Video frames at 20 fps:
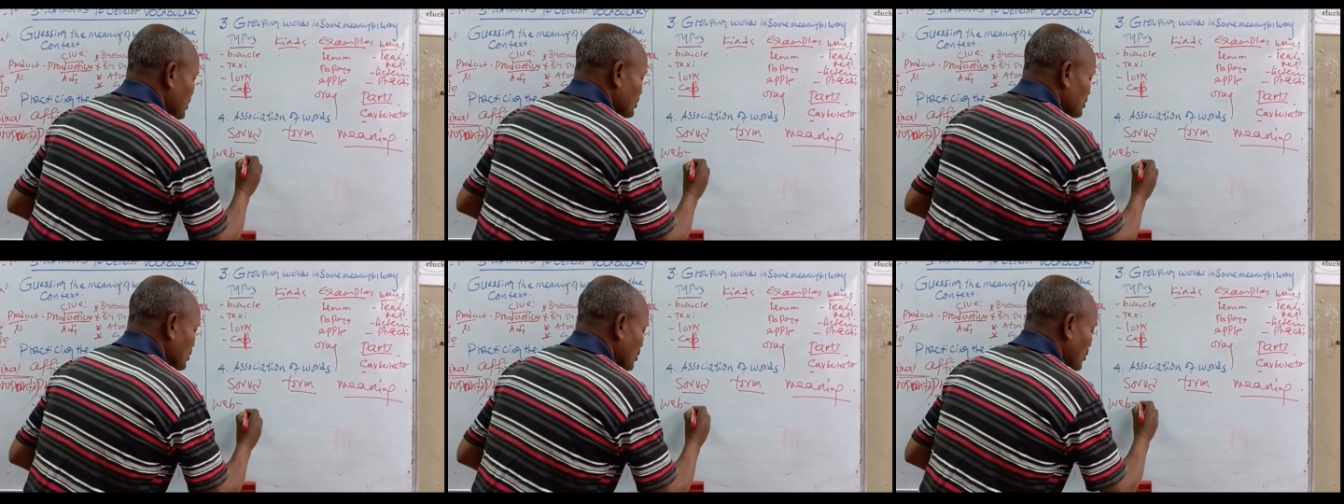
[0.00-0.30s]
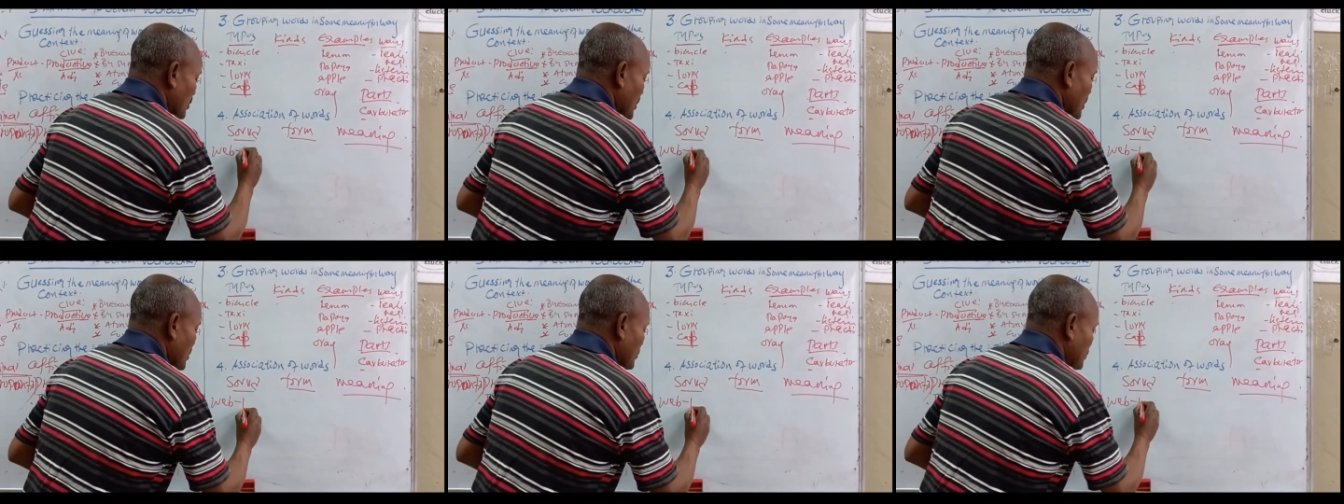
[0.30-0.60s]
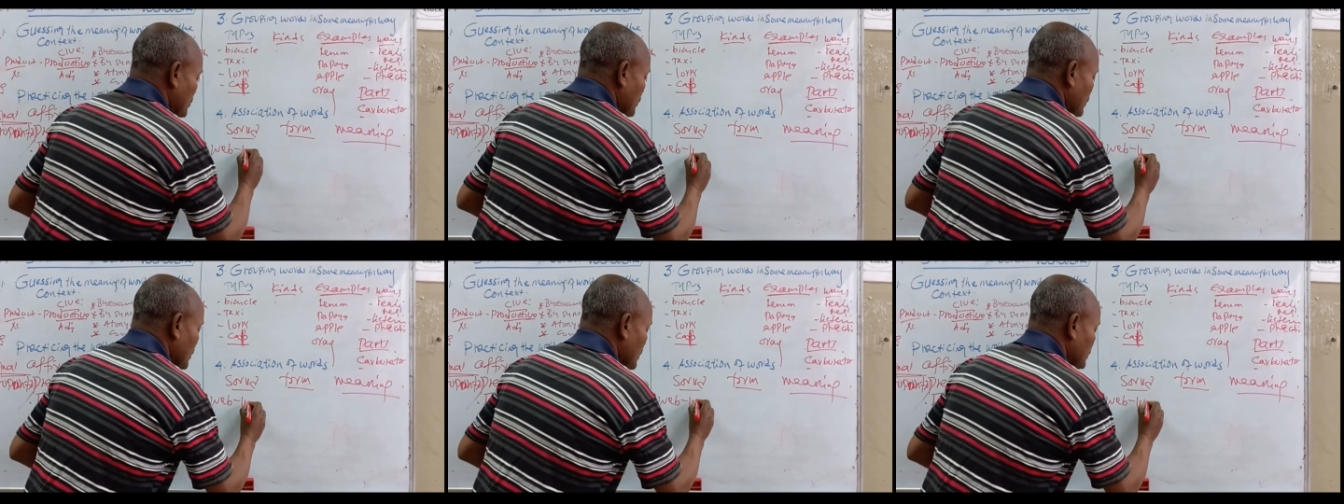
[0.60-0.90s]
So
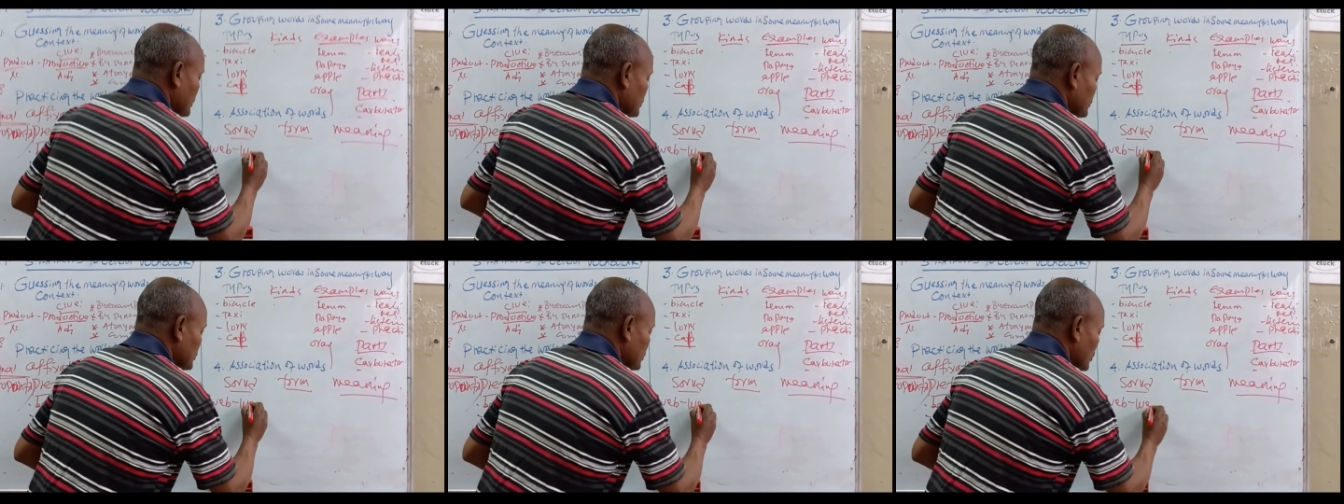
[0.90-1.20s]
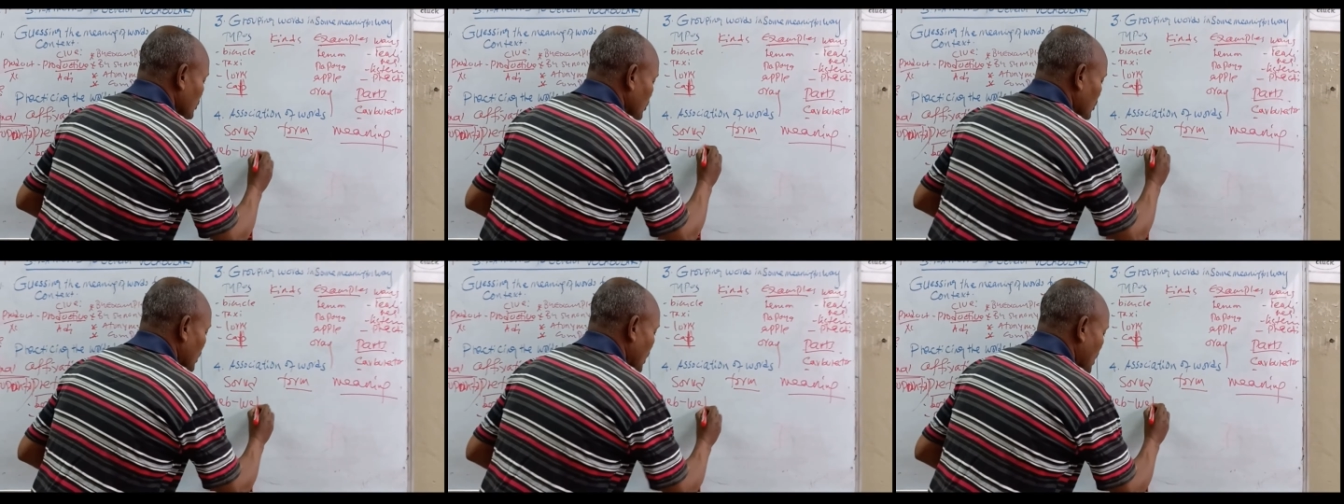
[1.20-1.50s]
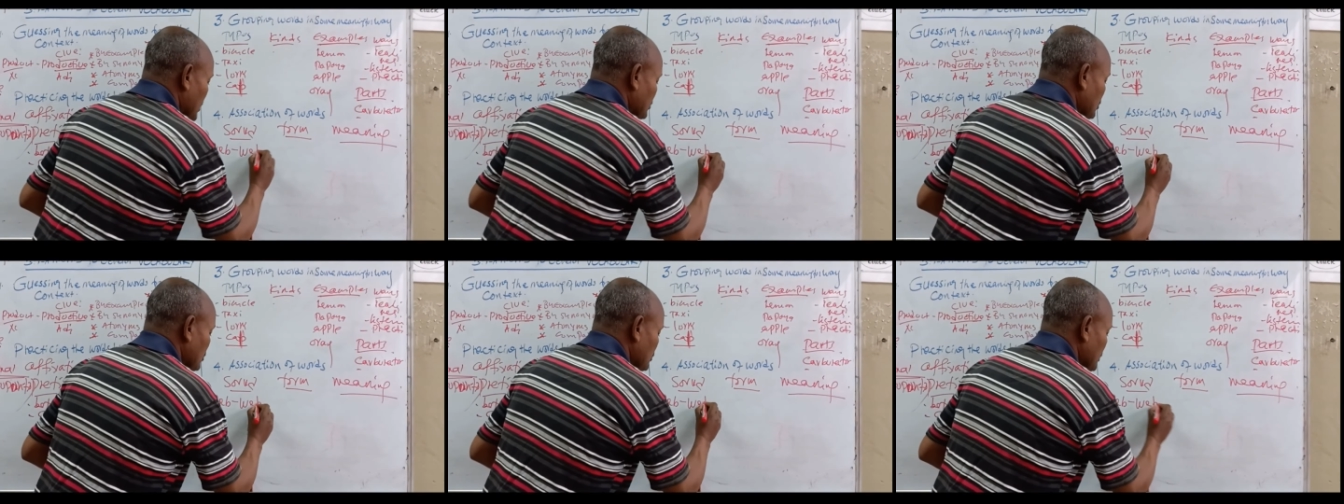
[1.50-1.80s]
web is
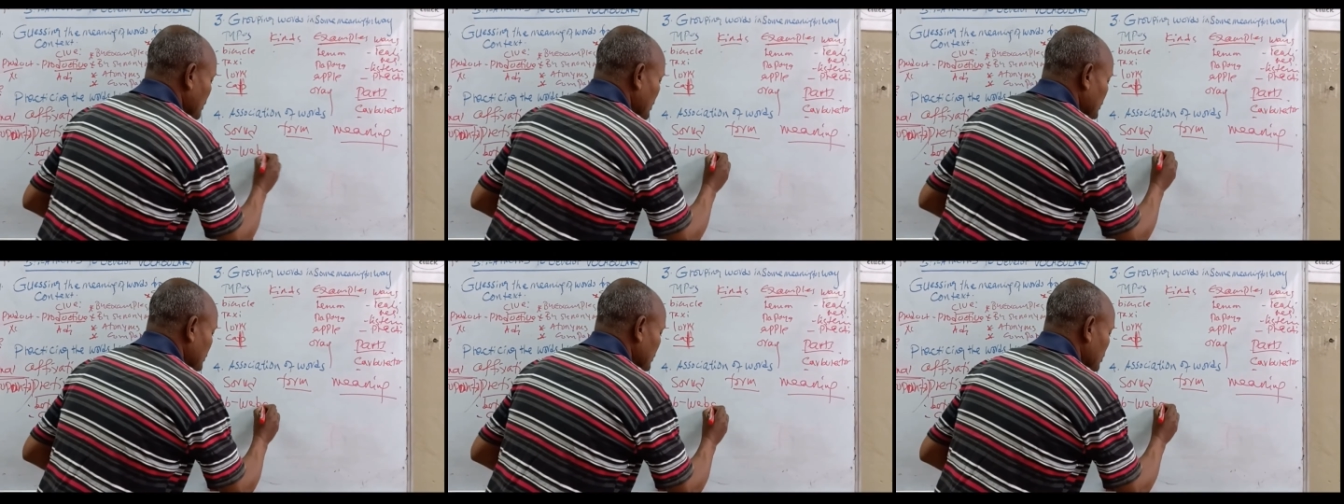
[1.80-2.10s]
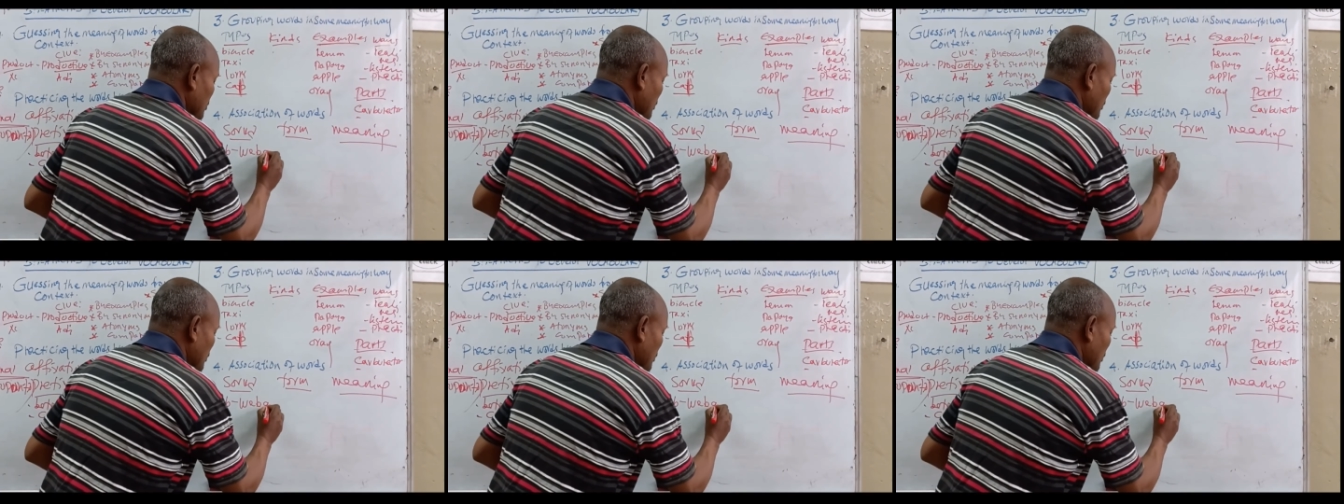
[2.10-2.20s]
associated